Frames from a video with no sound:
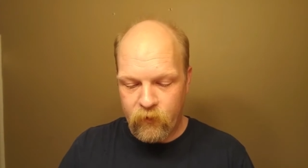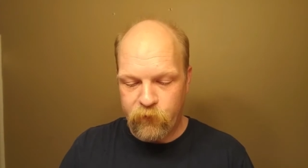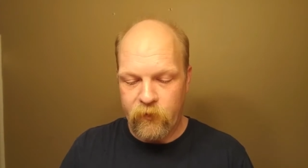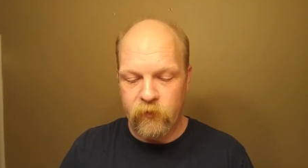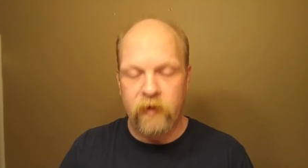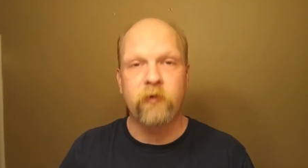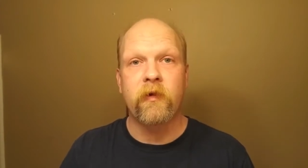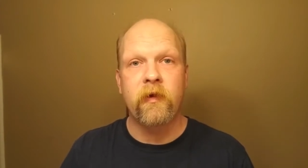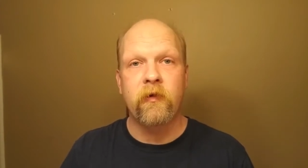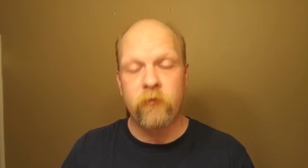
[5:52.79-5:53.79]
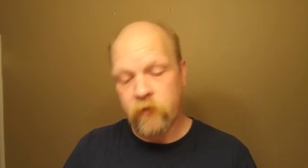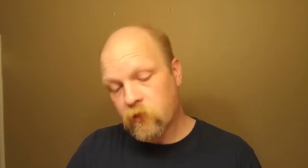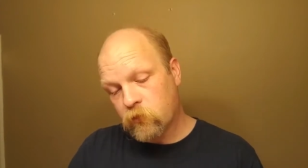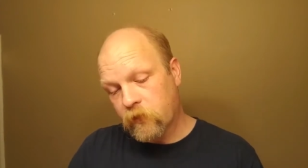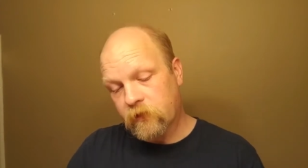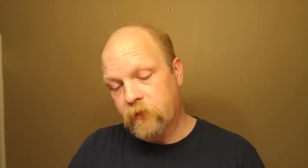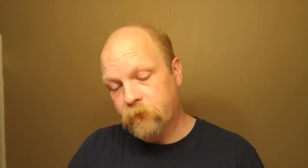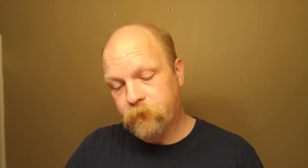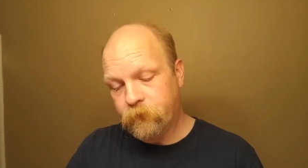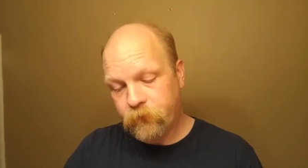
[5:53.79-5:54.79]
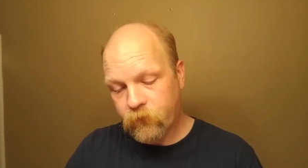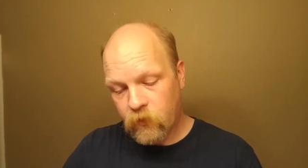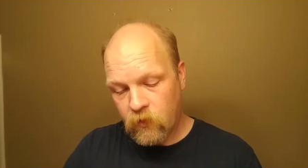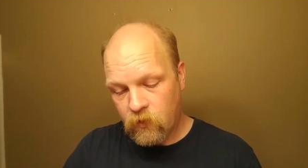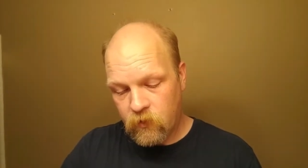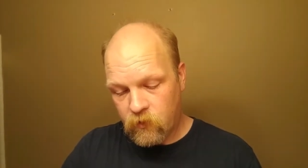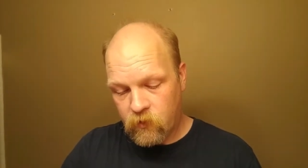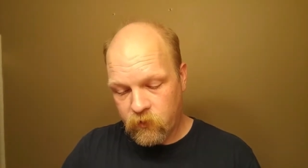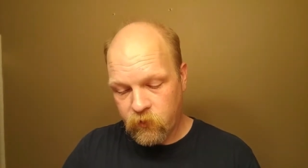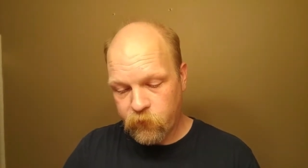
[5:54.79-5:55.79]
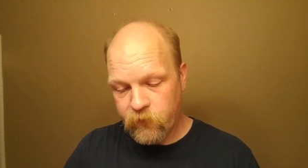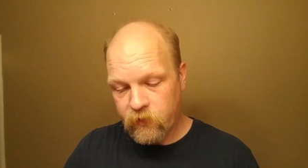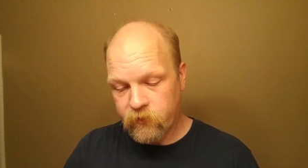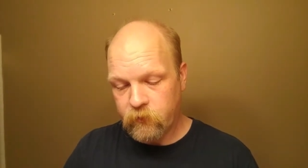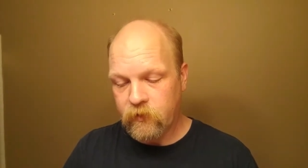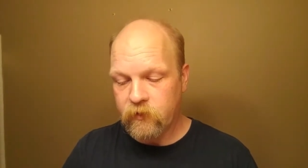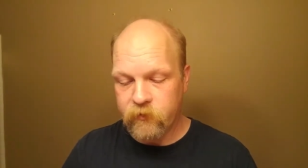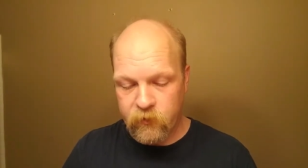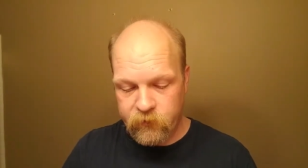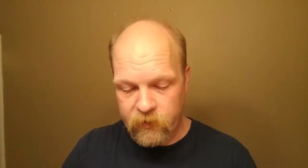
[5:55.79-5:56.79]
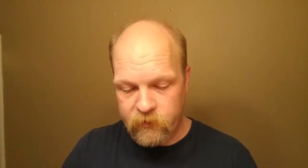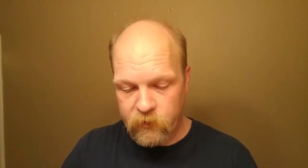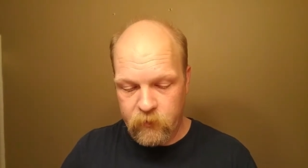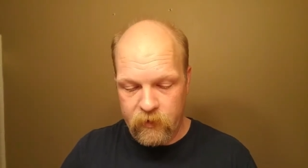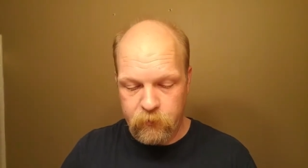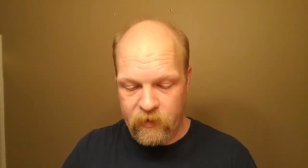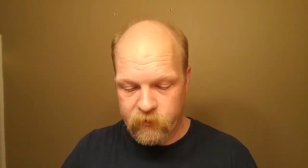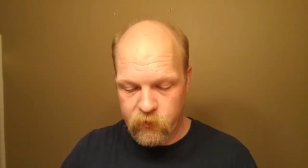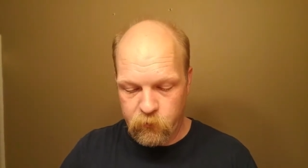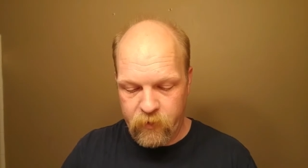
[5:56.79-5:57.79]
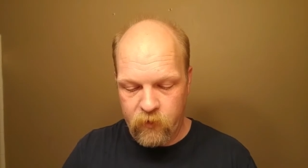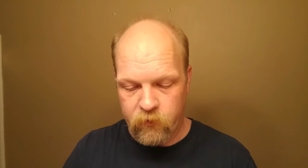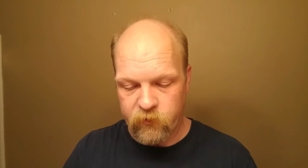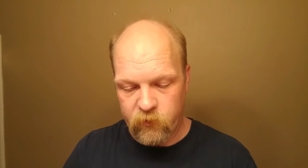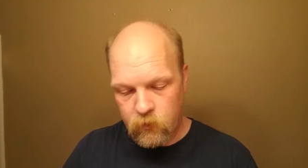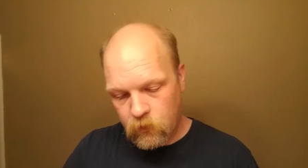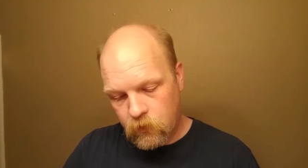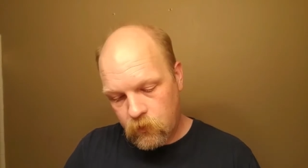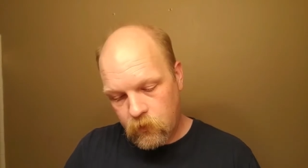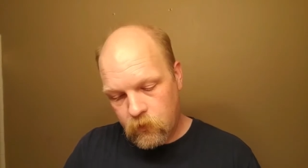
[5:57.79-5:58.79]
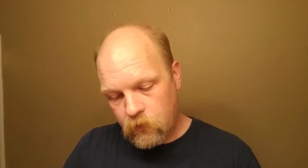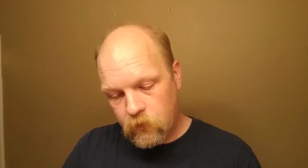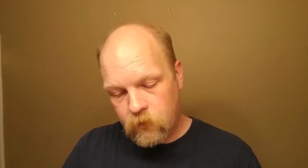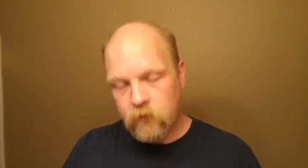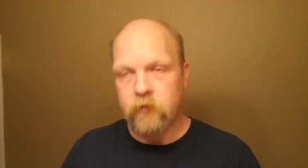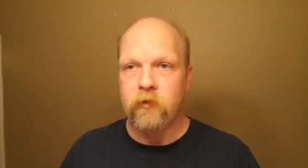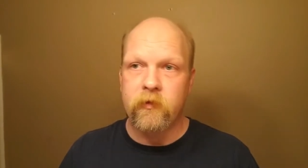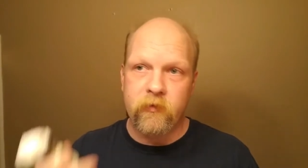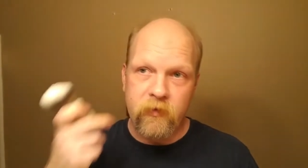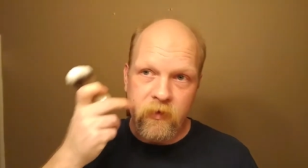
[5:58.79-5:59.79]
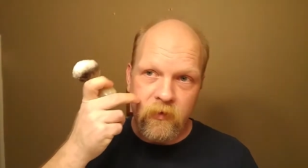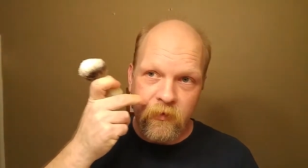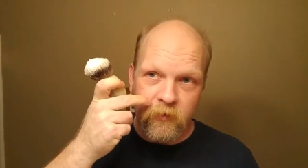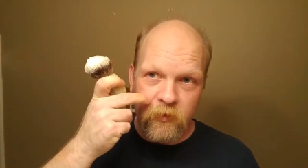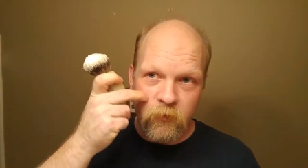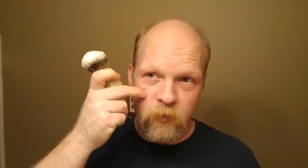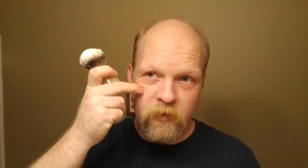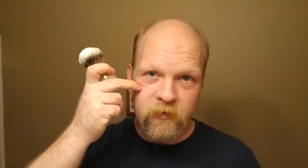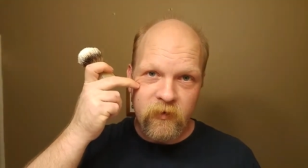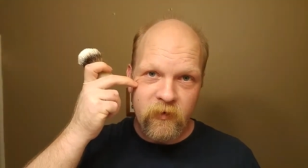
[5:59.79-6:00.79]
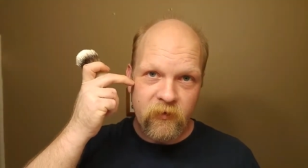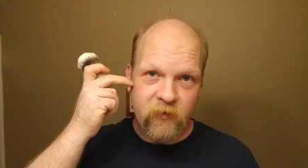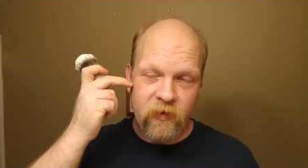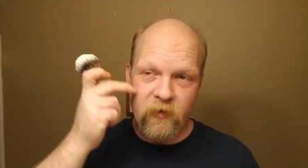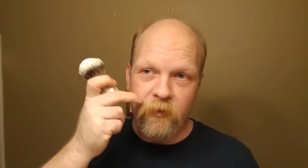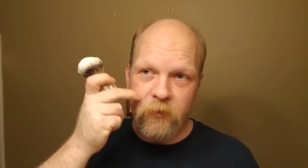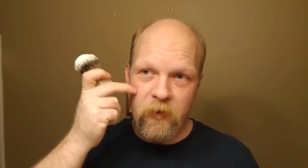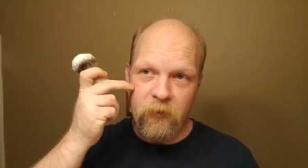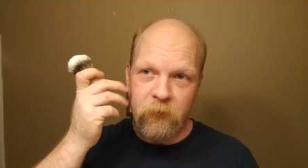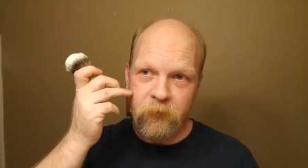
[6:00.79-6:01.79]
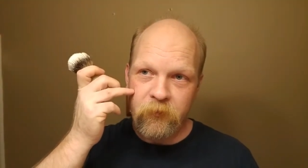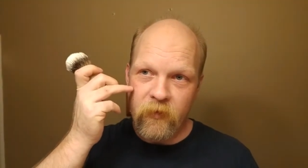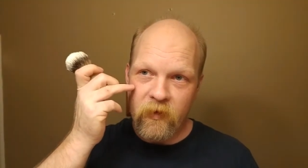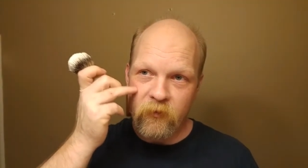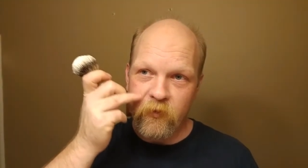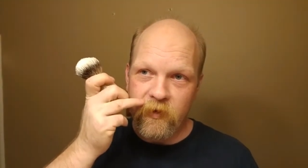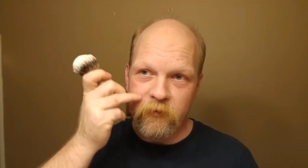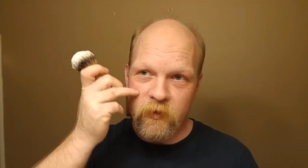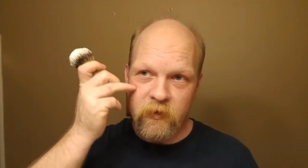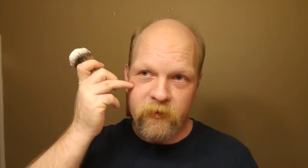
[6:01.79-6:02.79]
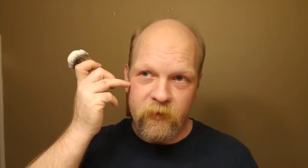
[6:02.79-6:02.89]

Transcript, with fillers: found they dry out very quickly on your face. I mean, that stuff sets up like plaster of Paris. You can see it usually where it's a little thinner up here. And if you leave it on